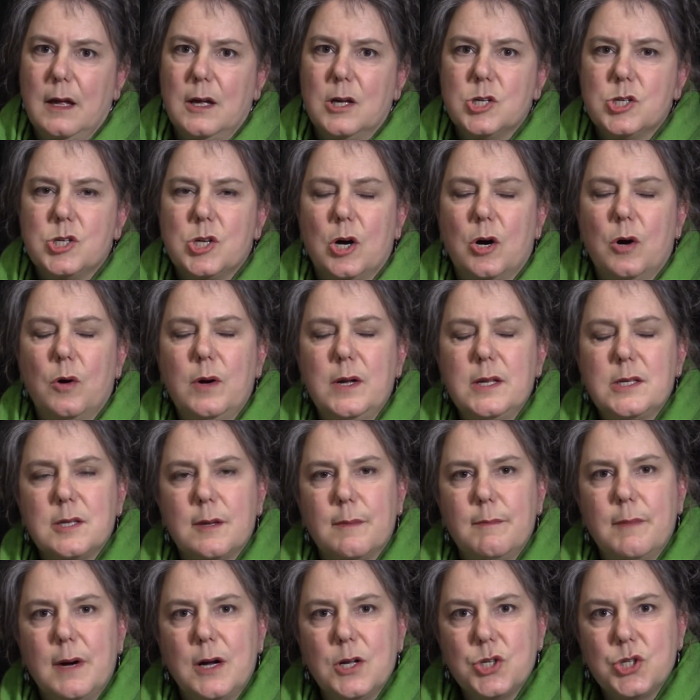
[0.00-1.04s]
So it's
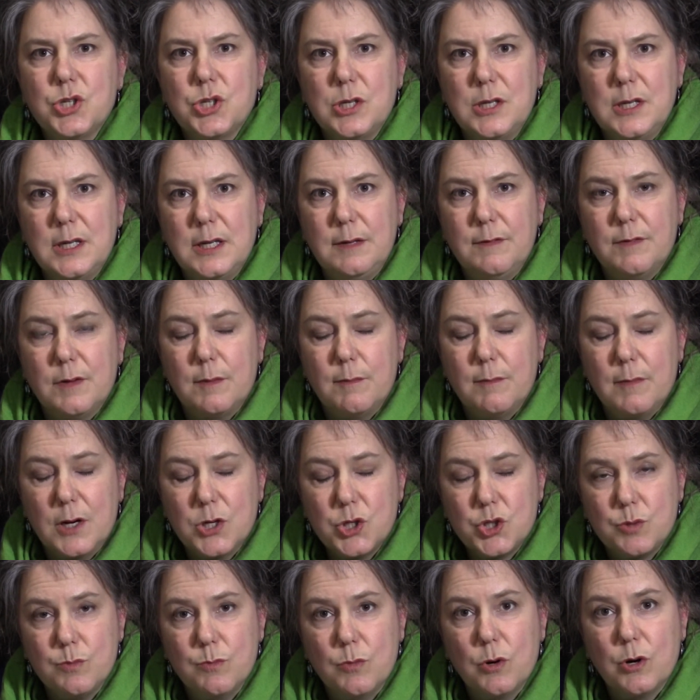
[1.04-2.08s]
a even
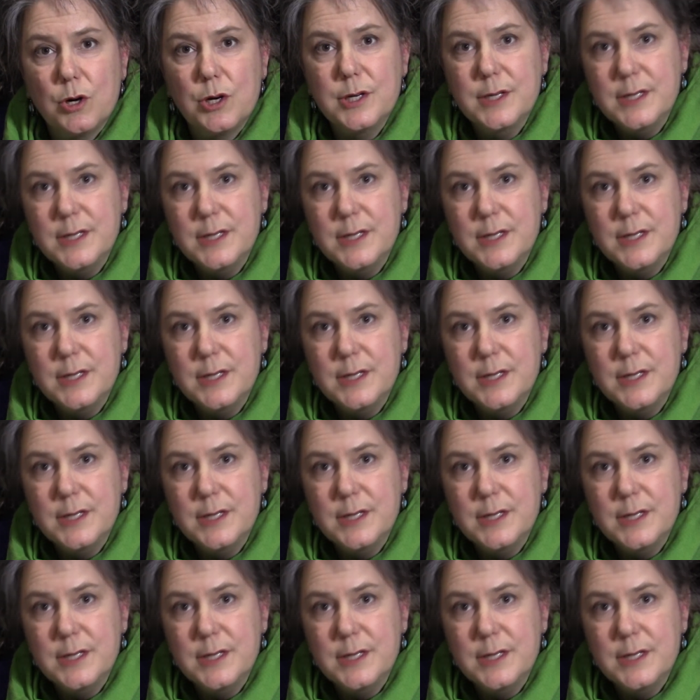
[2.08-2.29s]
much more